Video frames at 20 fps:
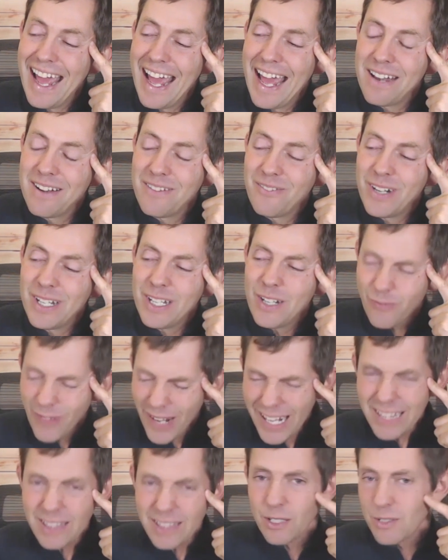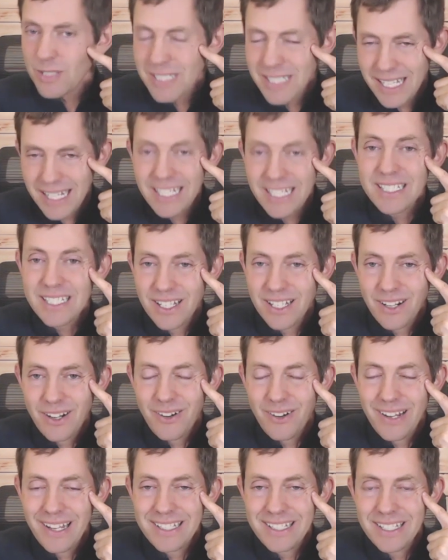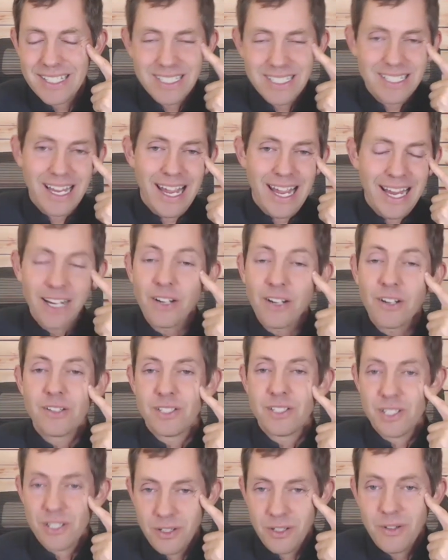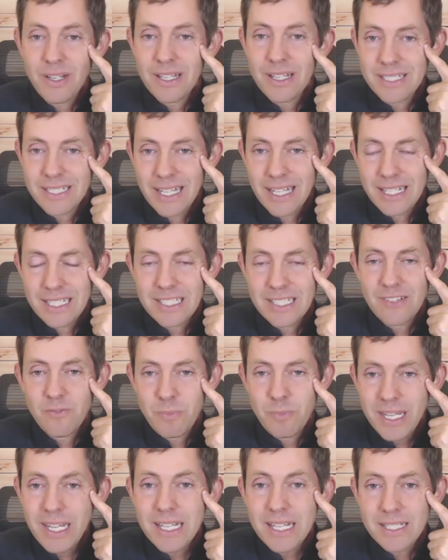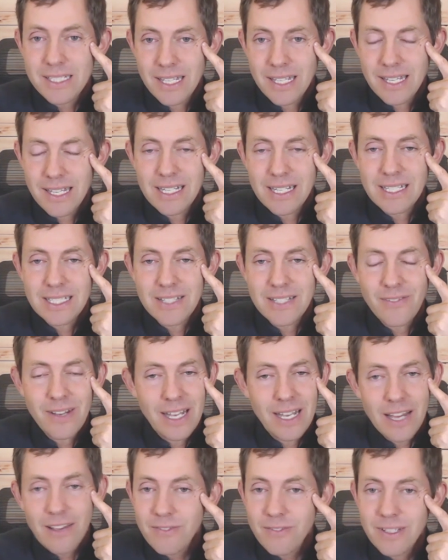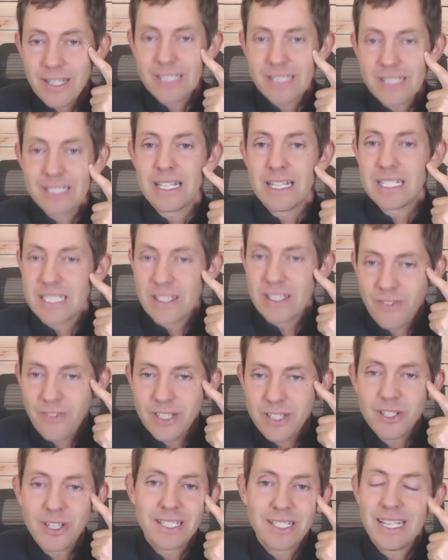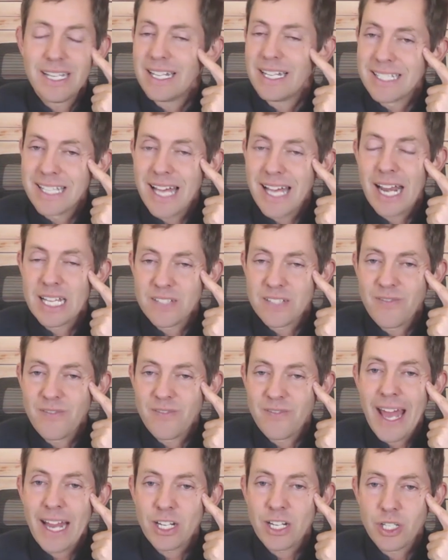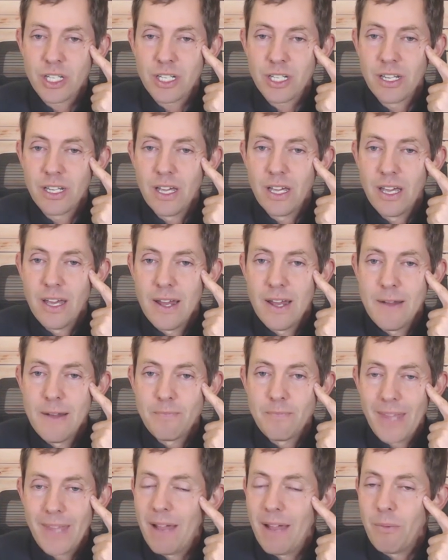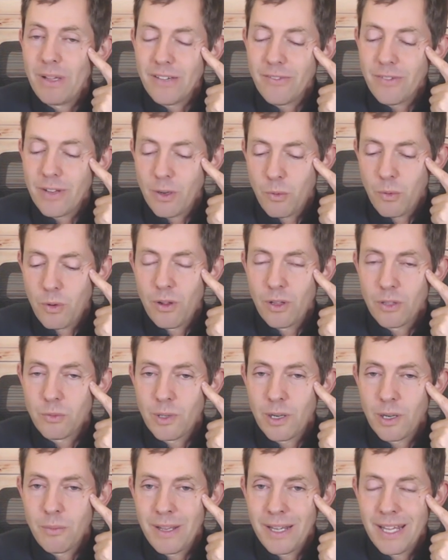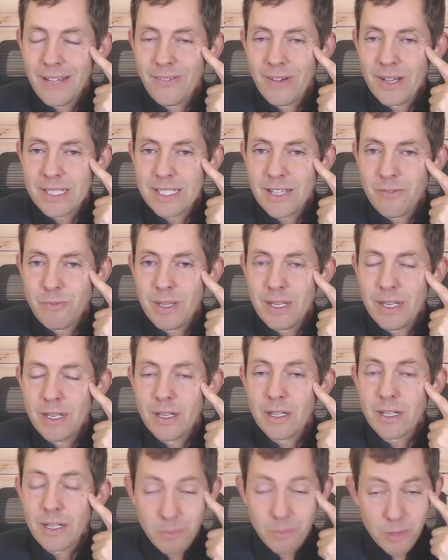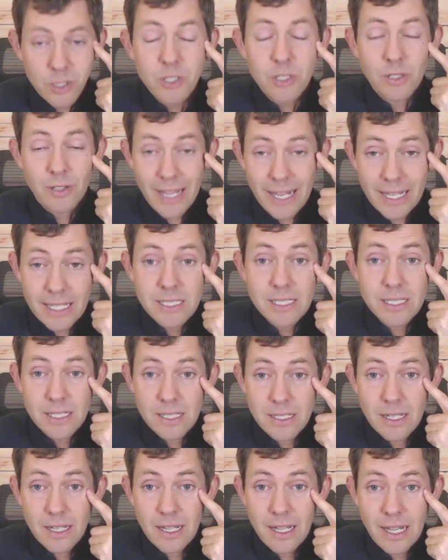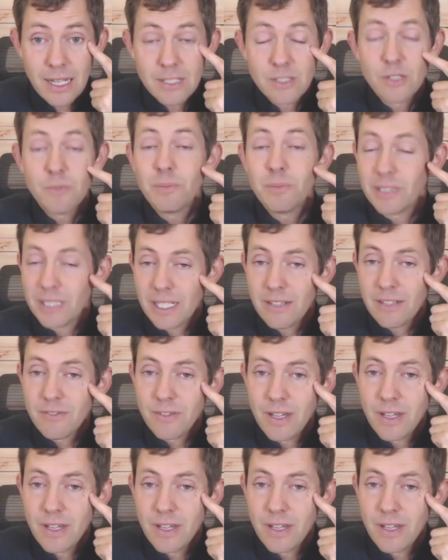when you find those things, though, it just anchors you in a sense of peace and a sense of enoughness and sufficiency and satisfaction. And we live in a world where many of us have been commercialized to believe